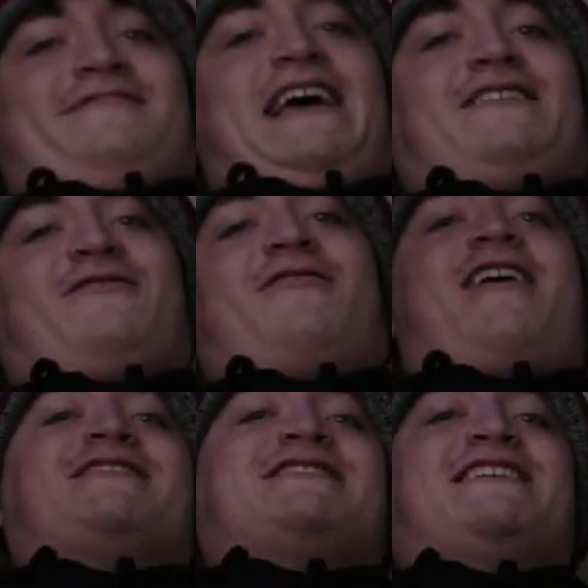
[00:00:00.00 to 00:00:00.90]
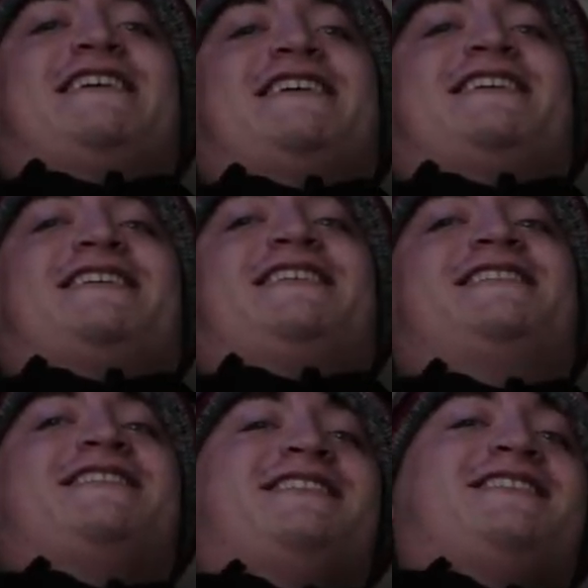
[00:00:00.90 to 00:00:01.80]
Thanks for
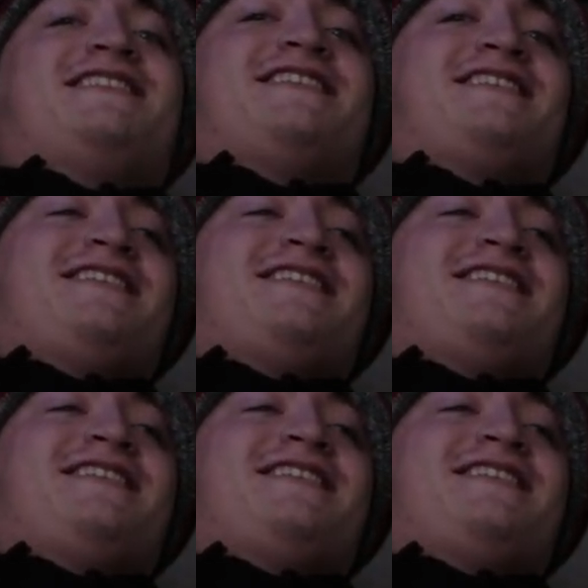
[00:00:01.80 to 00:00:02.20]
watching. Like, comment, and